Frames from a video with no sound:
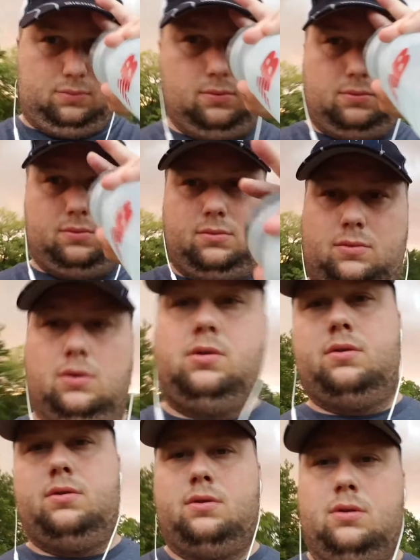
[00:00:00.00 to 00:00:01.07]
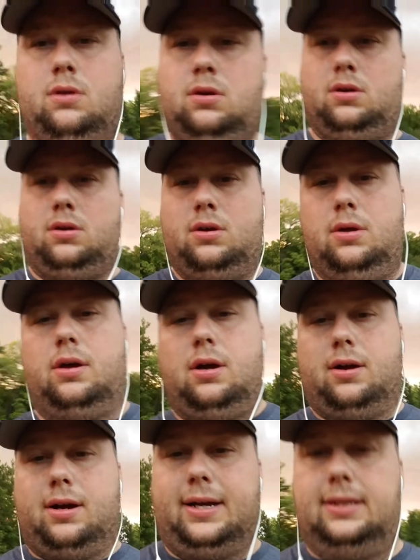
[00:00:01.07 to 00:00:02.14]
in a second.
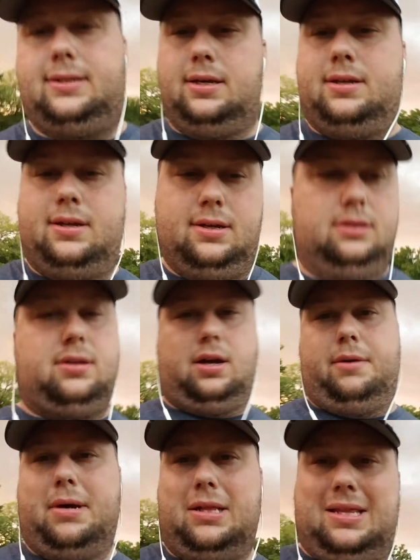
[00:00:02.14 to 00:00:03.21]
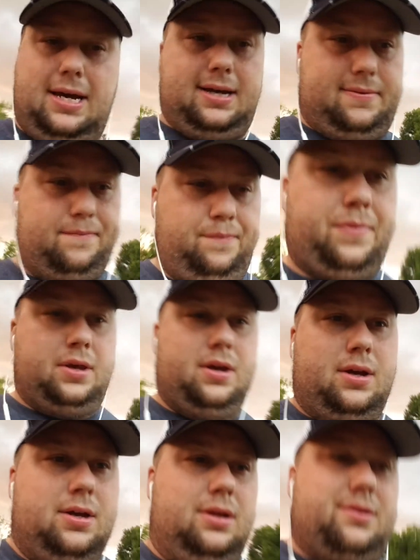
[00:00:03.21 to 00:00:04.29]
All right, sorry about that.
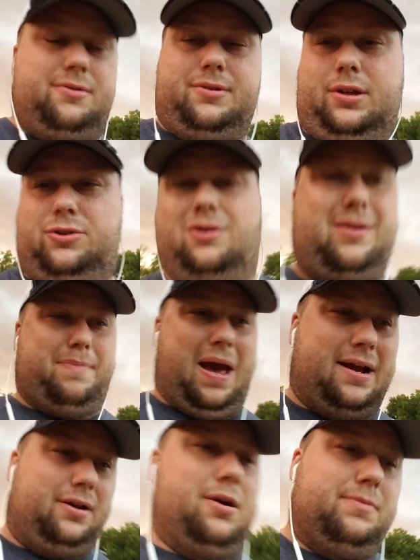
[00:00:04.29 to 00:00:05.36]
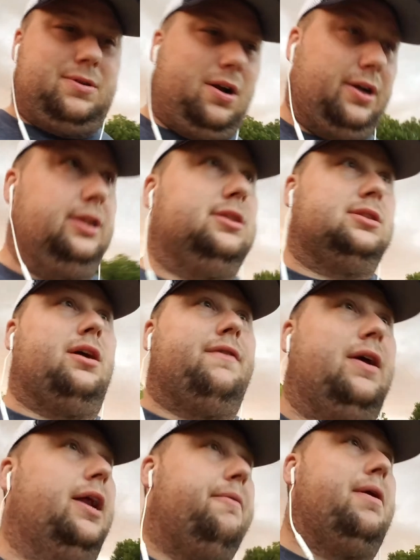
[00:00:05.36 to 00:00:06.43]
There was a truck backing up, starting and stuff.
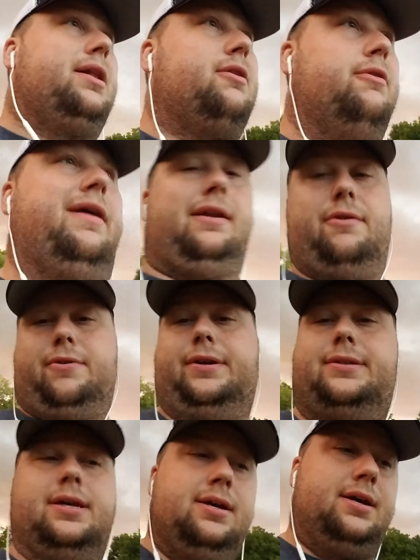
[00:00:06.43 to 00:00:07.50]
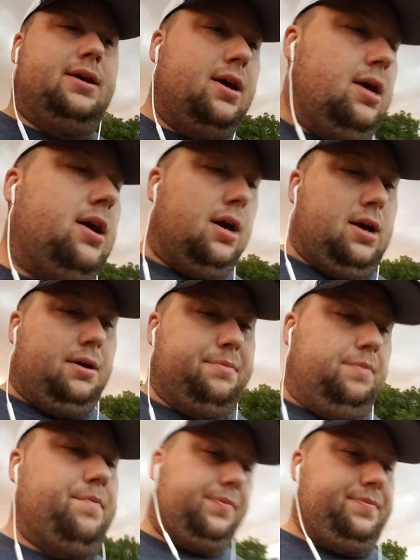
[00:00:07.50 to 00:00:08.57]
I didn't want all that noise. Um,
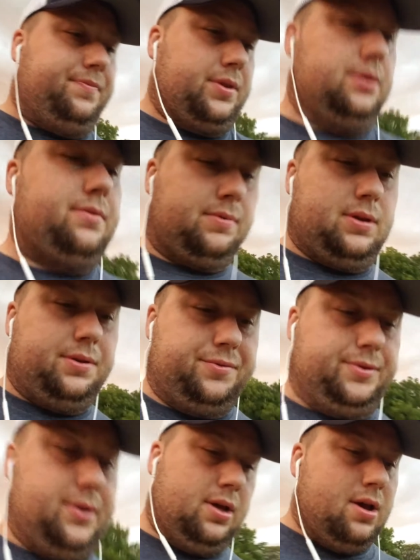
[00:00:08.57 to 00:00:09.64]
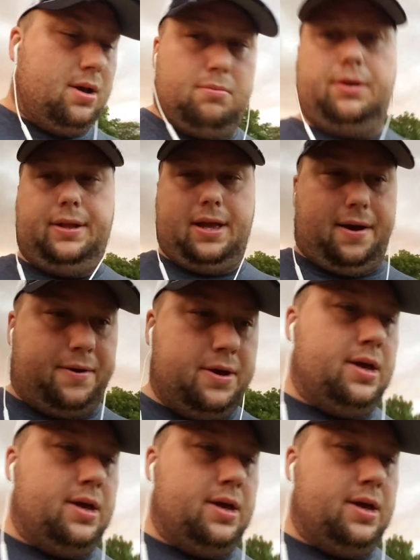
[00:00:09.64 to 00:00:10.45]
it was pretty loud.